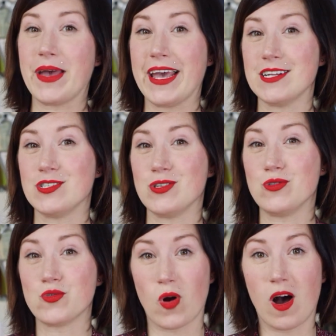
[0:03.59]
paid to
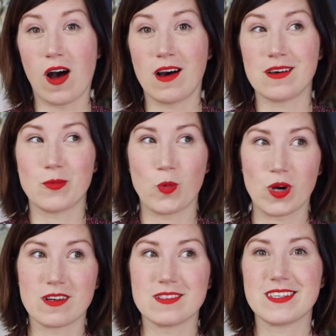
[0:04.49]
draw
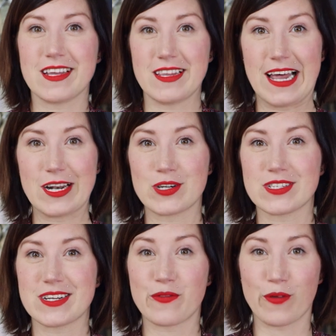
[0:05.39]
words and
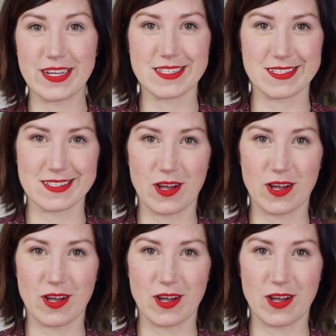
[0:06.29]
letters and phrases